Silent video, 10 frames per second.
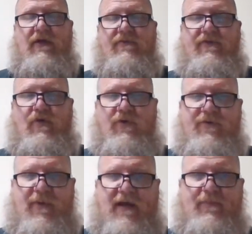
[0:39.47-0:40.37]
If you go into
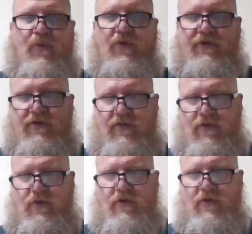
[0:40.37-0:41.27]
Blackboard
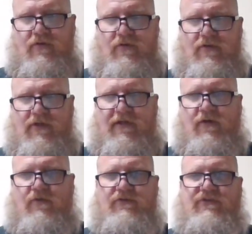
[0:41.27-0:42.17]
and you click onto